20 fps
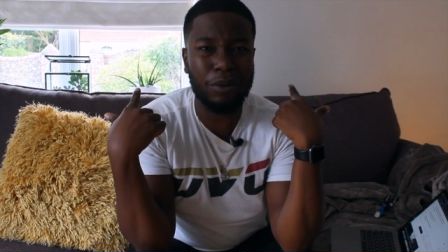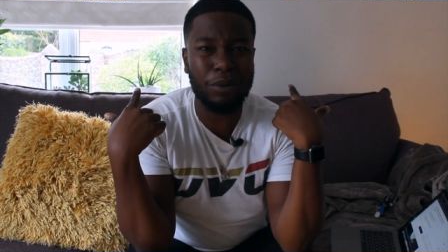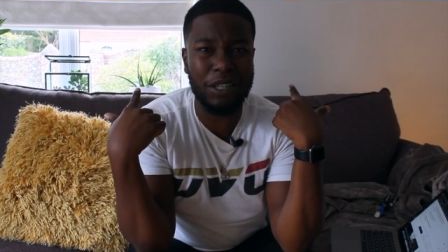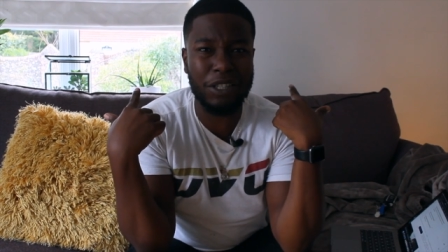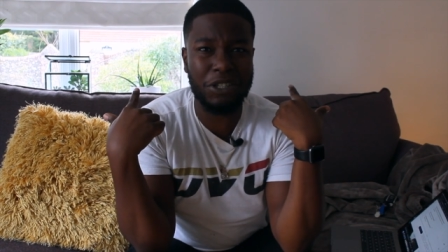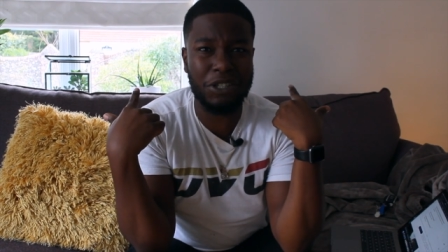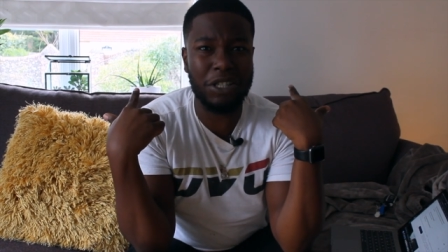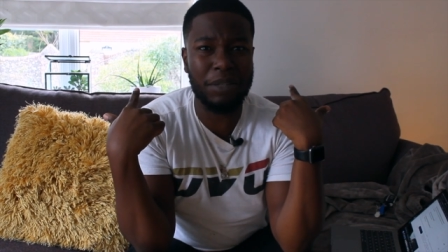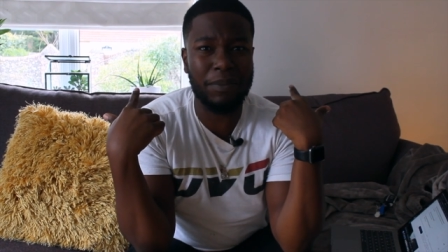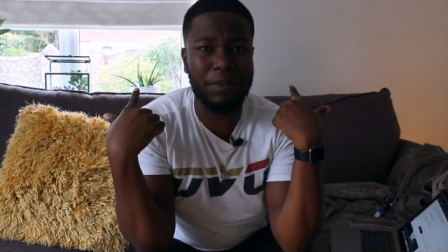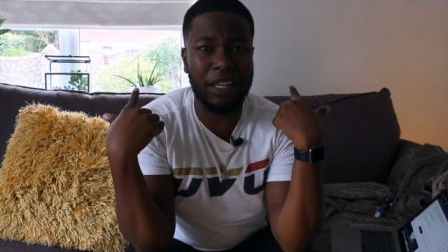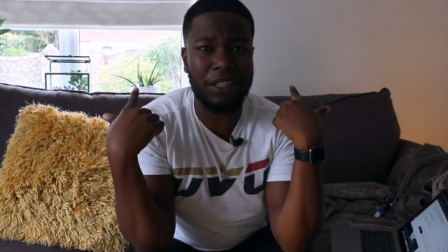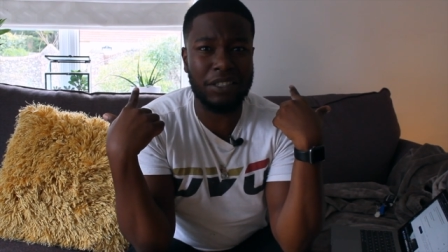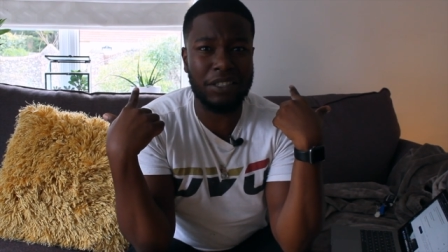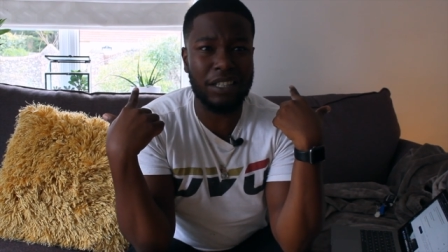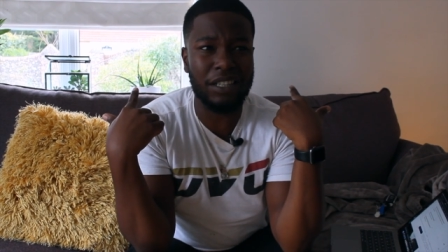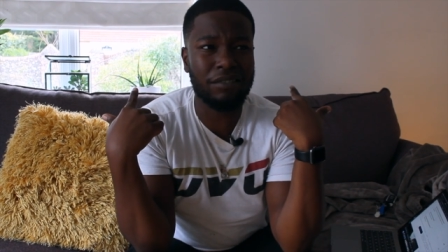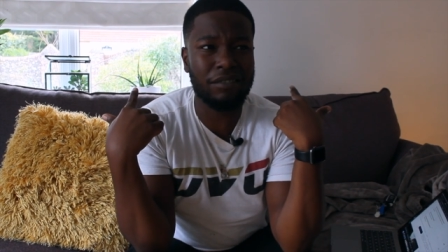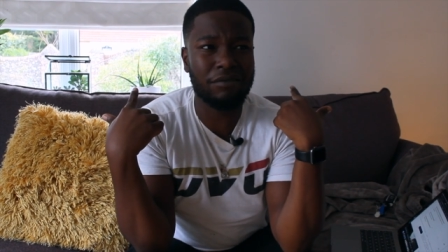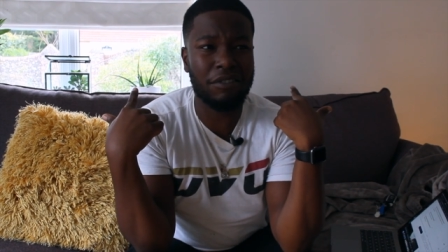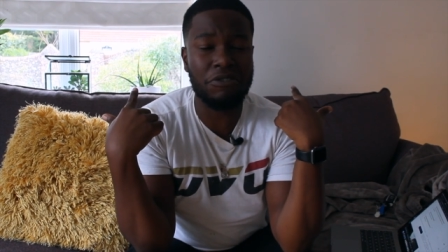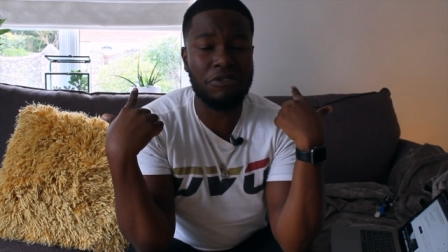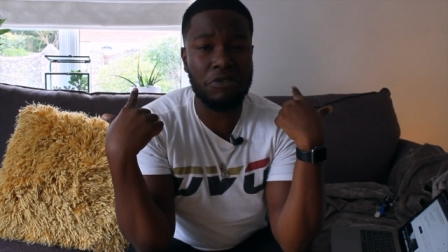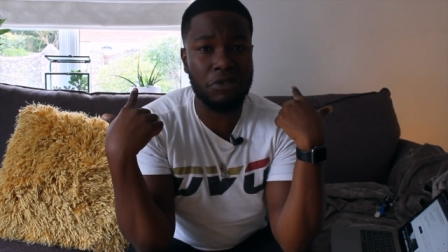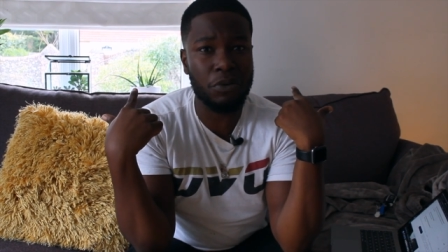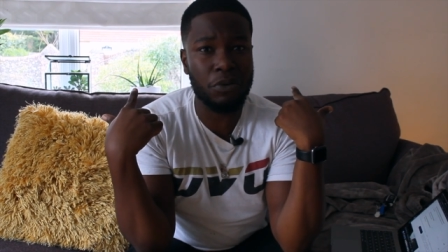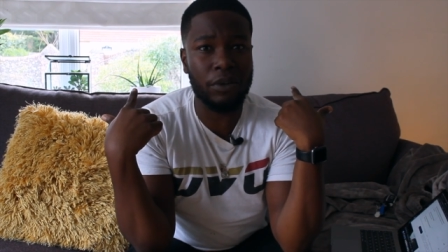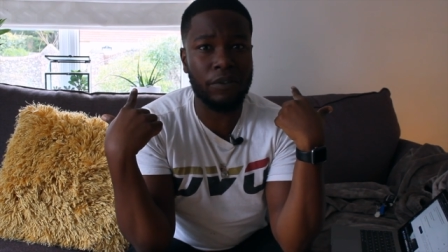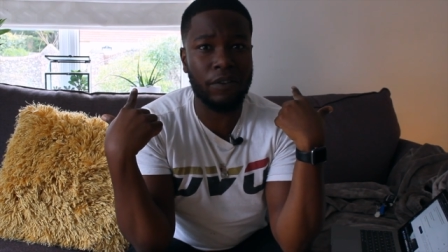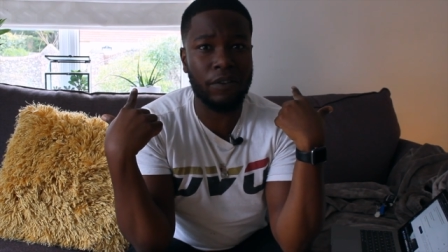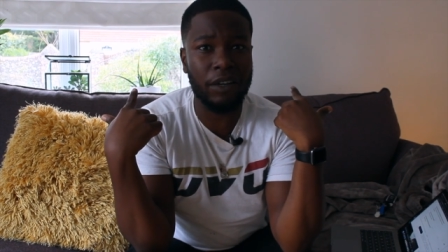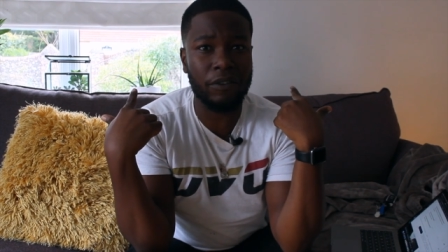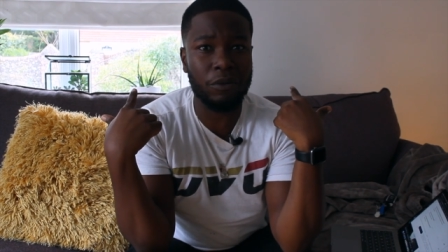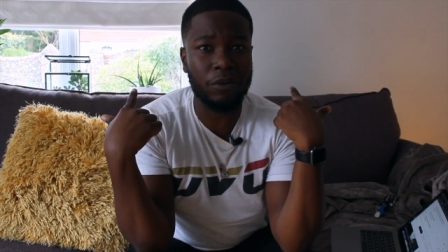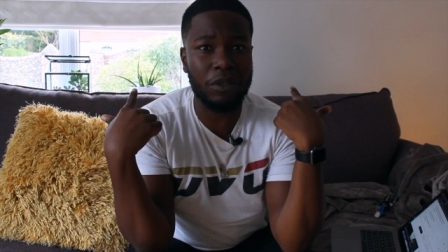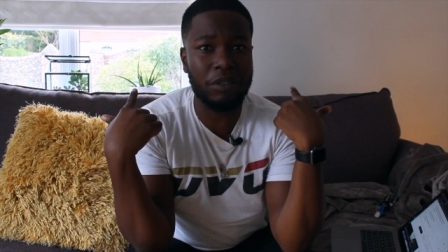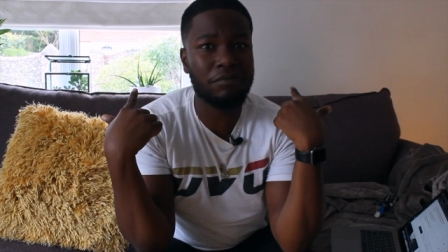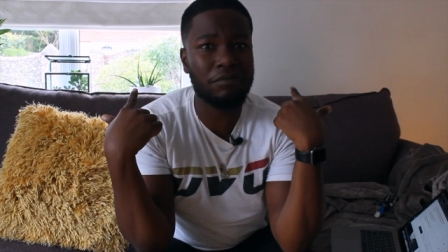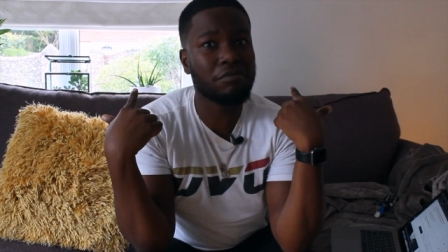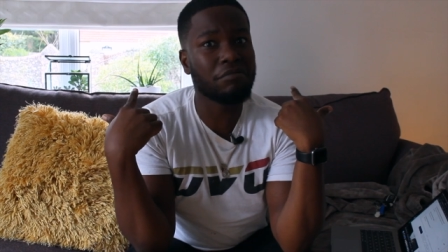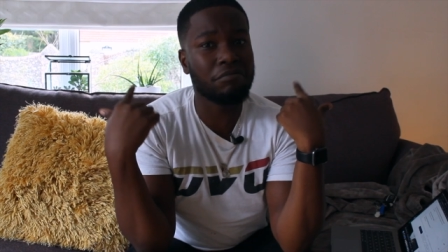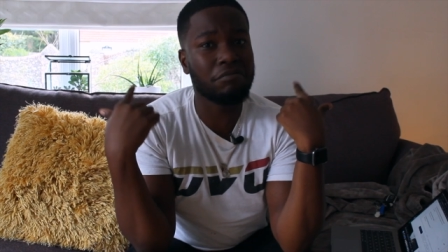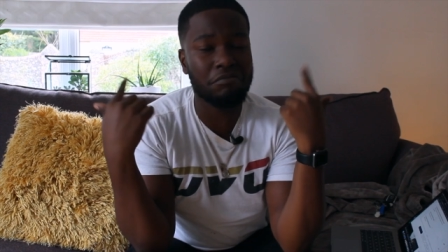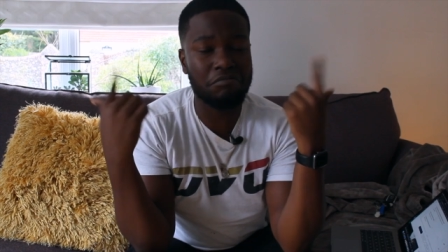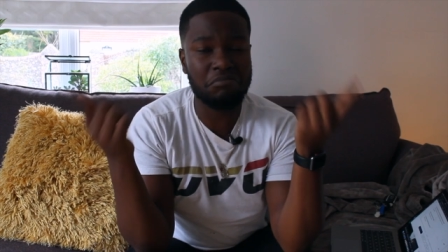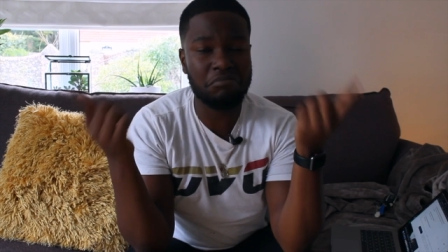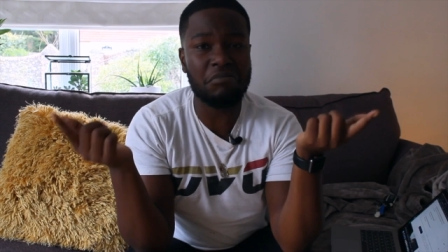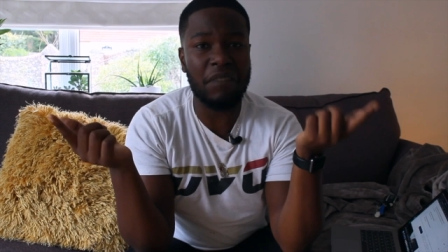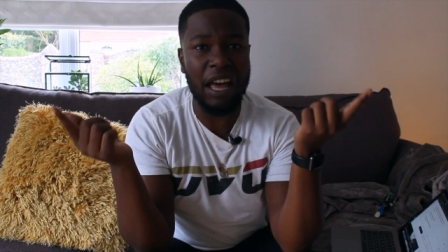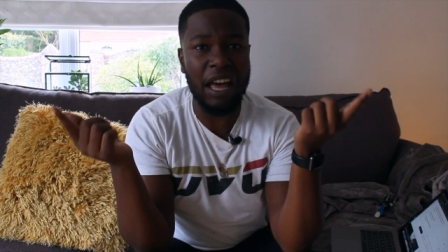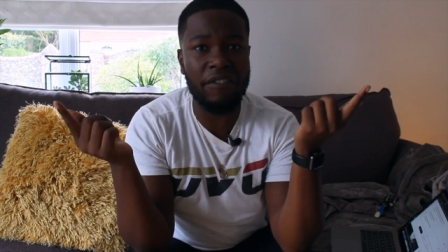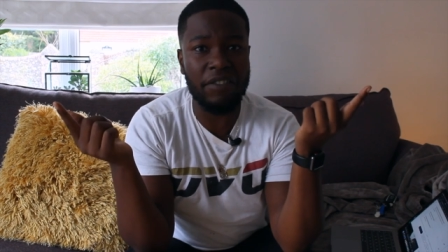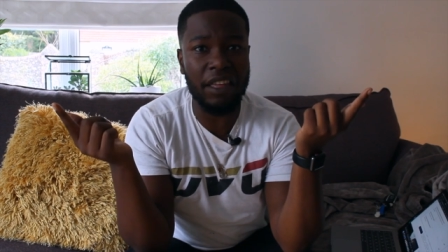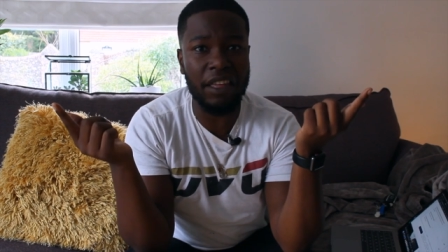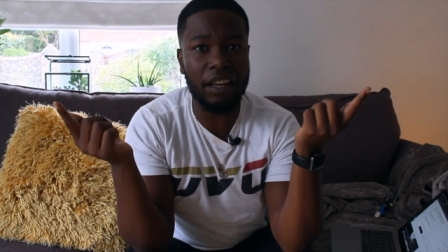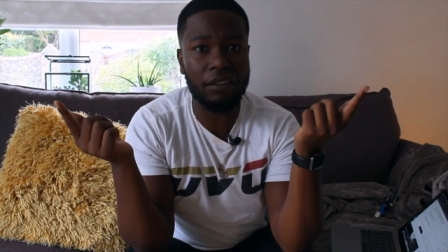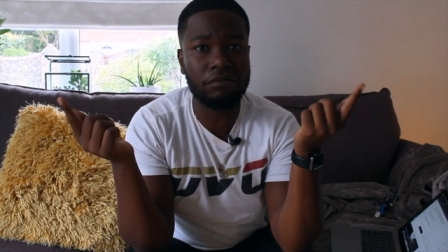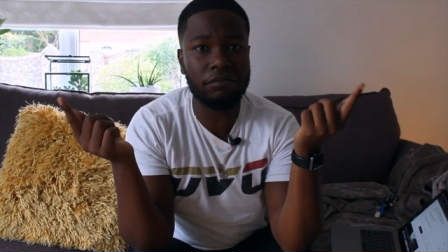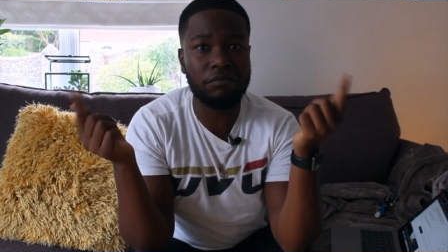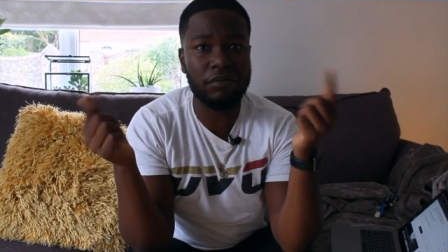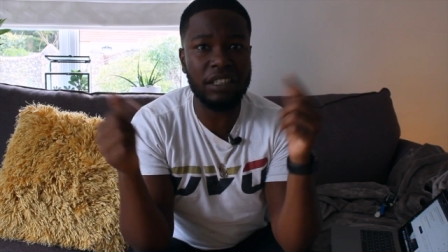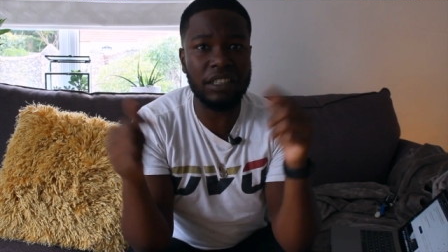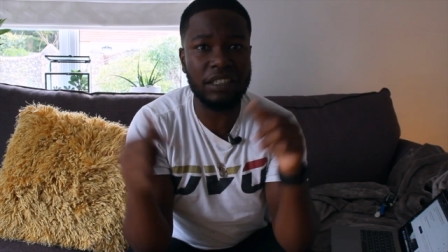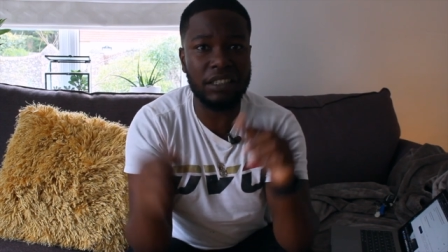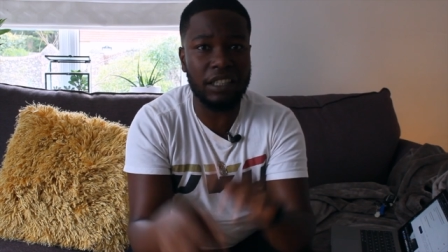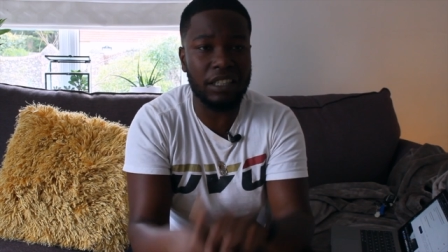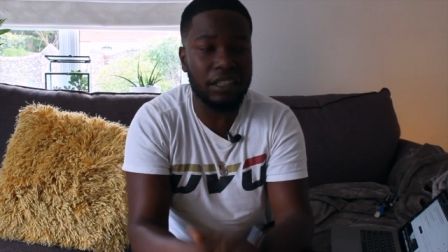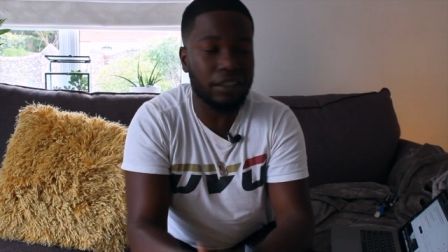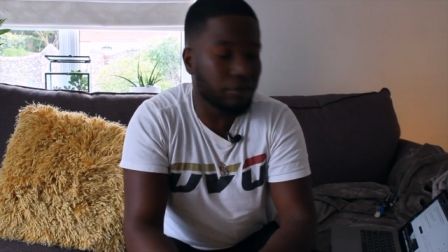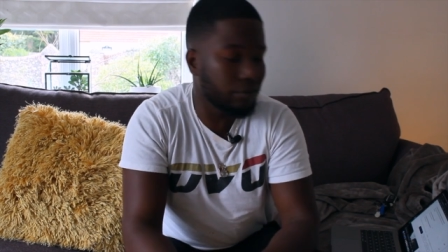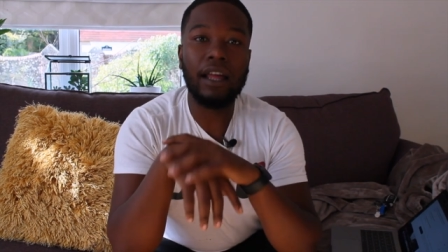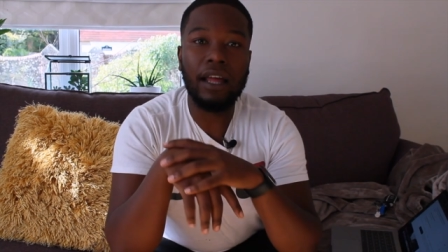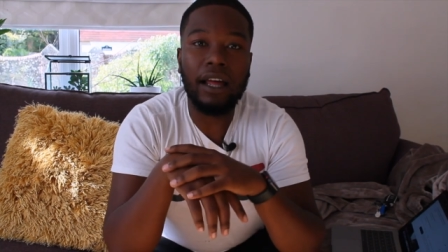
quite cheap actually, 125 quid have that easily.